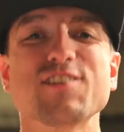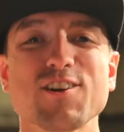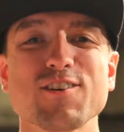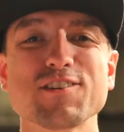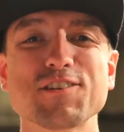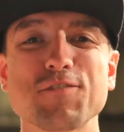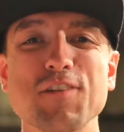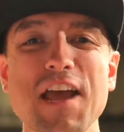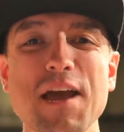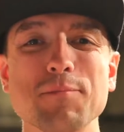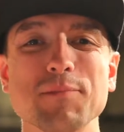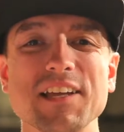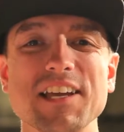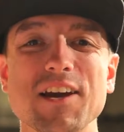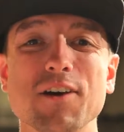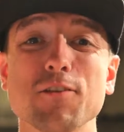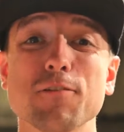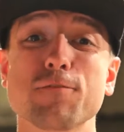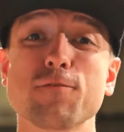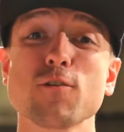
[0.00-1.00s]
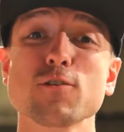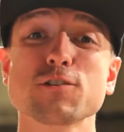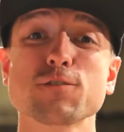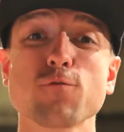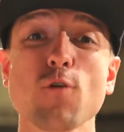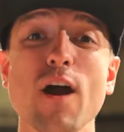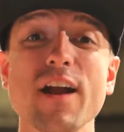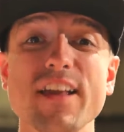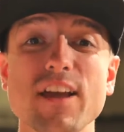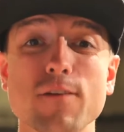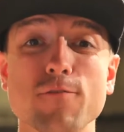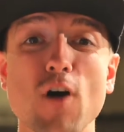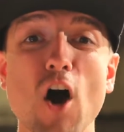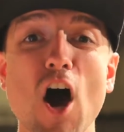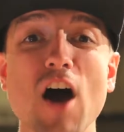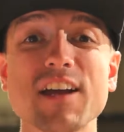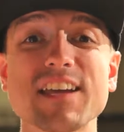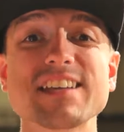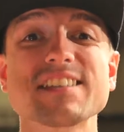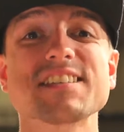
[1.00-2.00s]
Church family, on the first Friday of
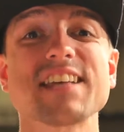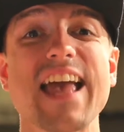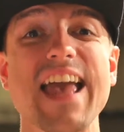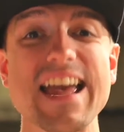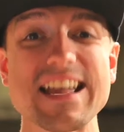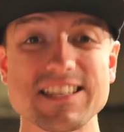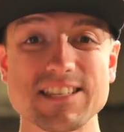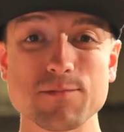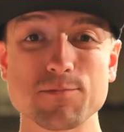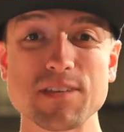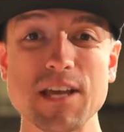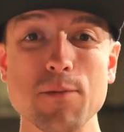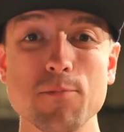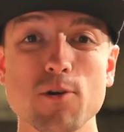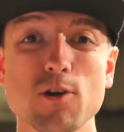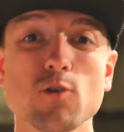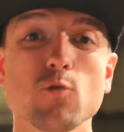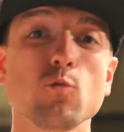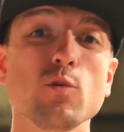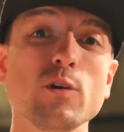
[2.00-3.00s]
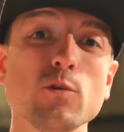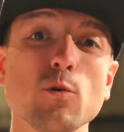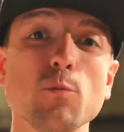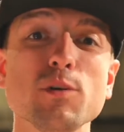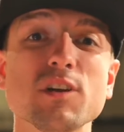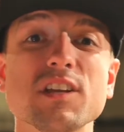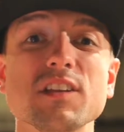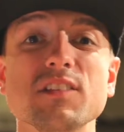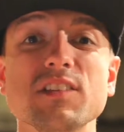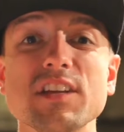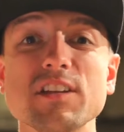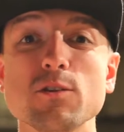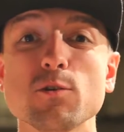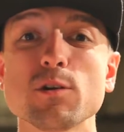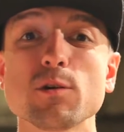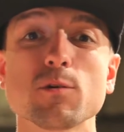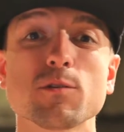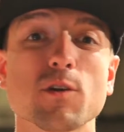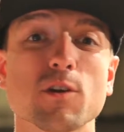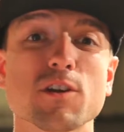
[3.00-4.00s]
August and September, we will be
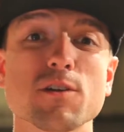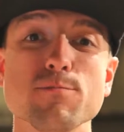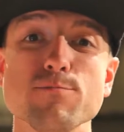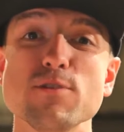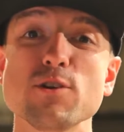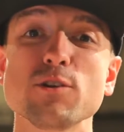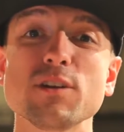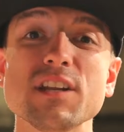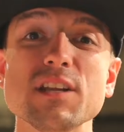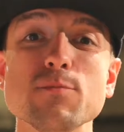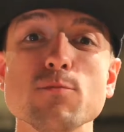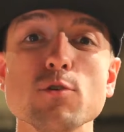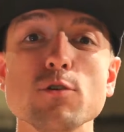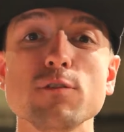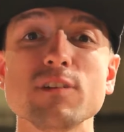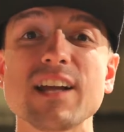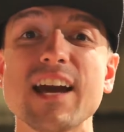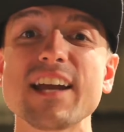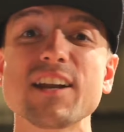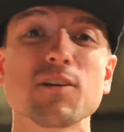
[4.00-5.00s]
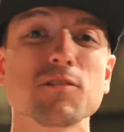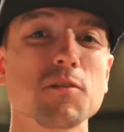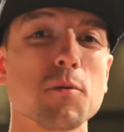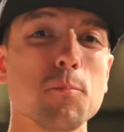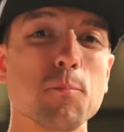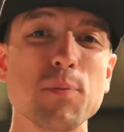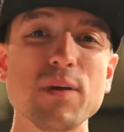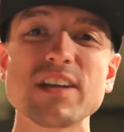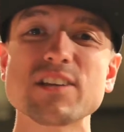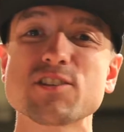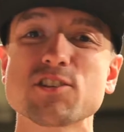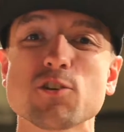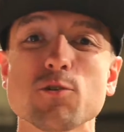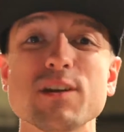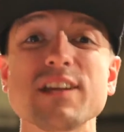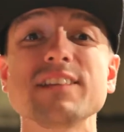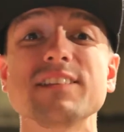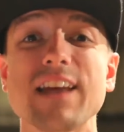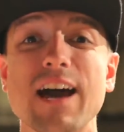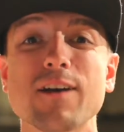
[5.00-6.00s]
continuing with our community movie night on the big
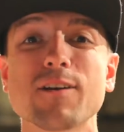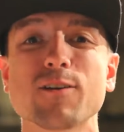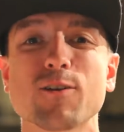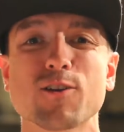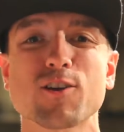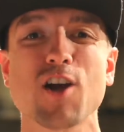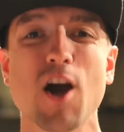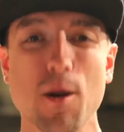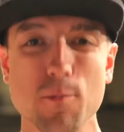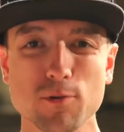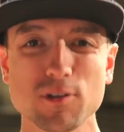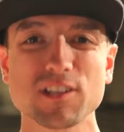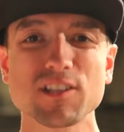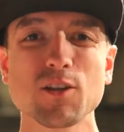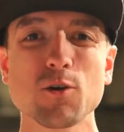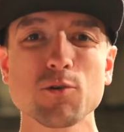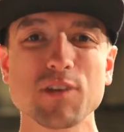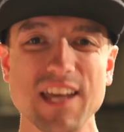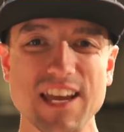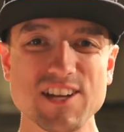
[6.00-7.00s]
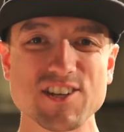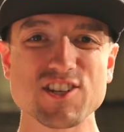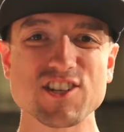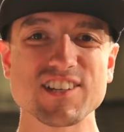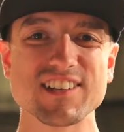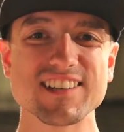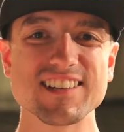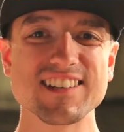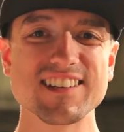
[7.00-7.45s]
screen down at our Cumberland location.